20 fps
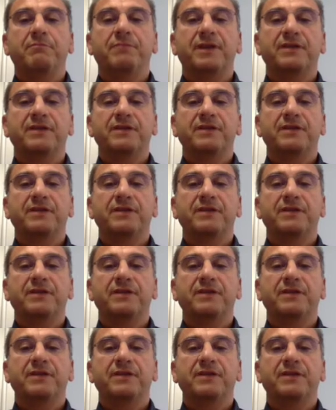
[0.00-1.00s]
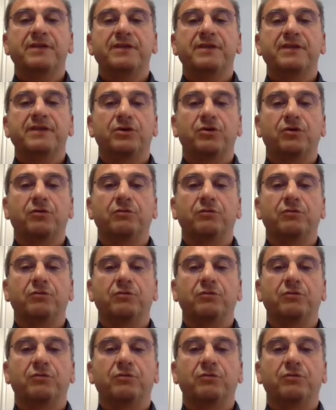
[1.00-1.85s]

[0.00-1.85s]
person advisory groups,